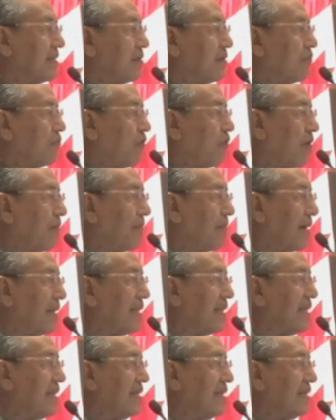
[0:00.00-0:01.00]
For
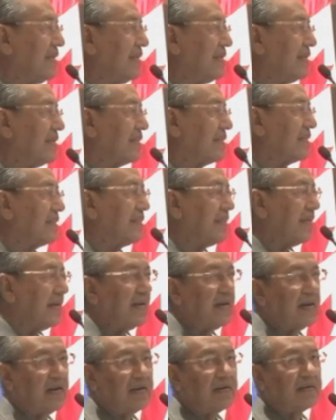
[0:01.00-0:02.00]
money, there
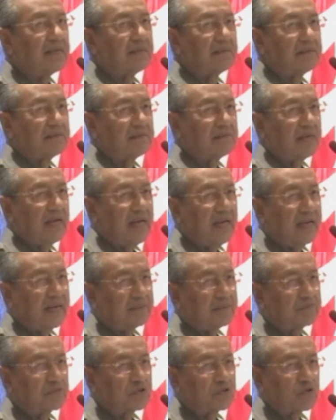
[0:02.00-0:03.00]
are
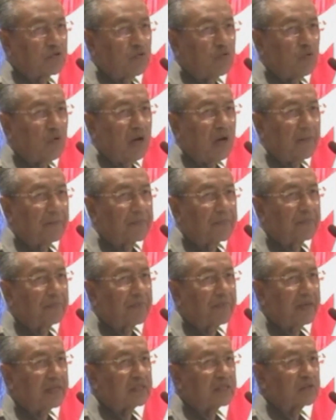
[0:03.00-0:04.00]
Arabs who are
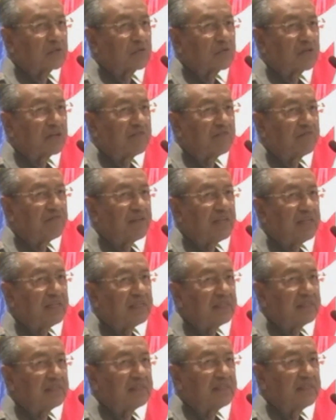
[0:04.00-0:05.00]
prepared to
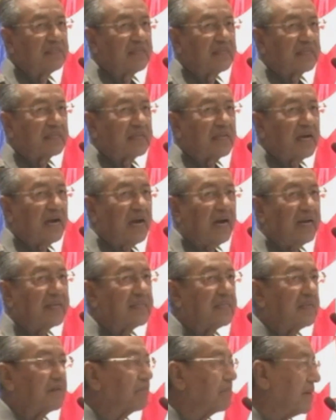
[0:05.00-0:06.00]
reveal the
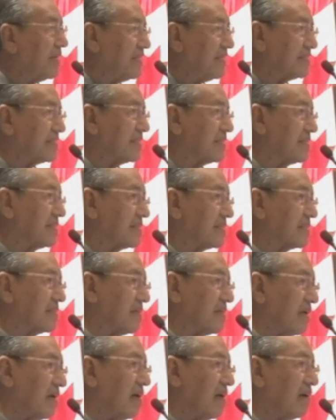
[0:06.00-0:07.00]
hiding places
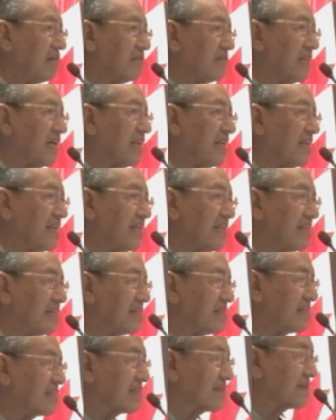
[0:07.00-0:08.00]
of their
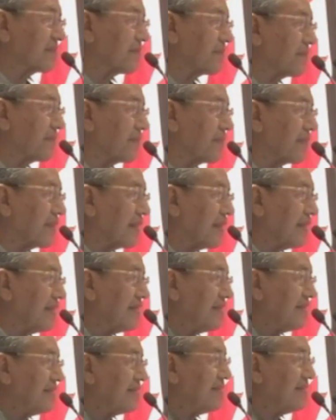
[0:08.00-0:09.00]
leaders.
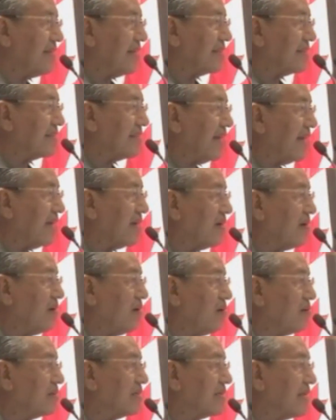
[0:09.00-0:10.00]
The attack
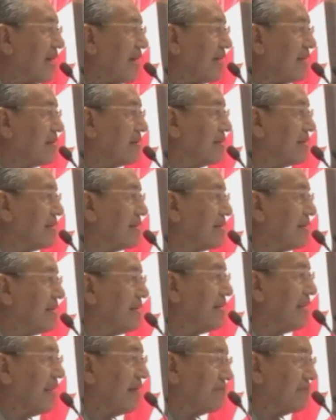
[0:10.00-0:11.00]
on
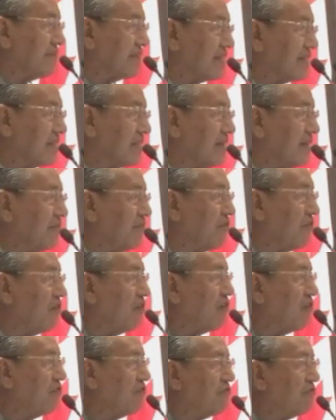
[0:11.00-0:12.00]
9/11
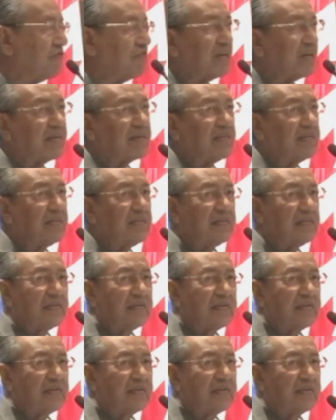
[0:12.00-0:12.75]
involved very